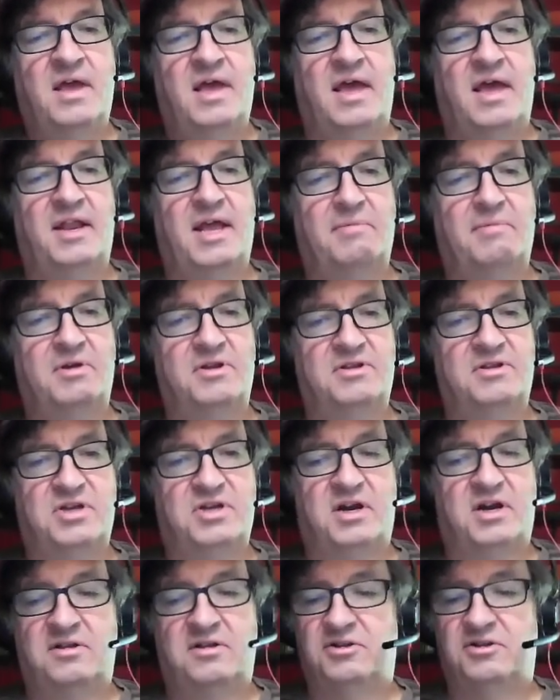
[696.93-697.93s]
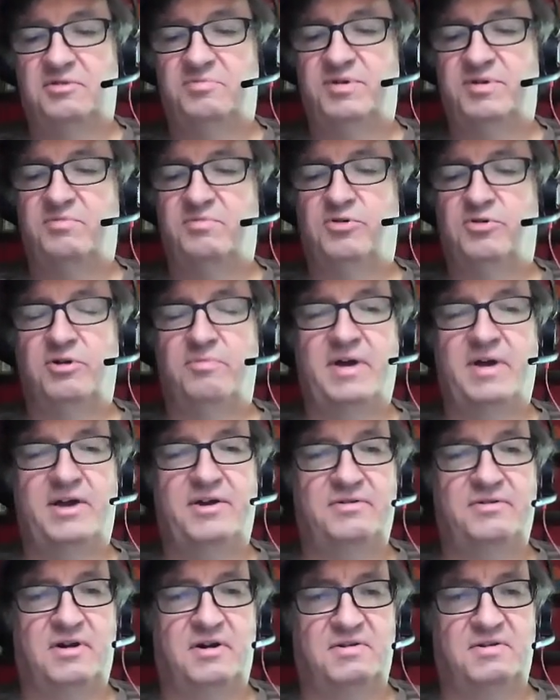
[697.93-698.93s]
And I'm going to talk a little bit more
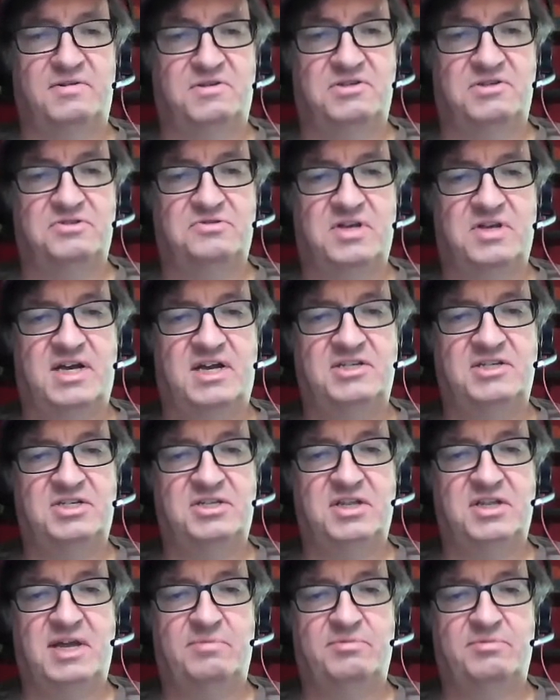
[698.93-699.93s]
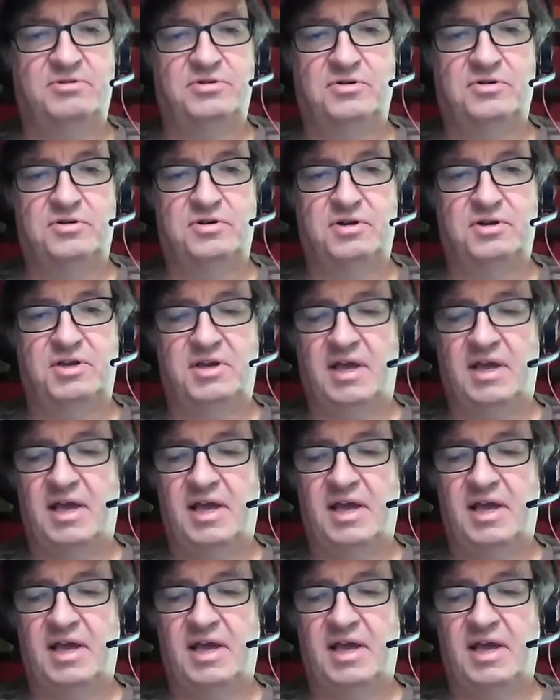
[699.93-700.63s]
about our industrial hygiene laboratory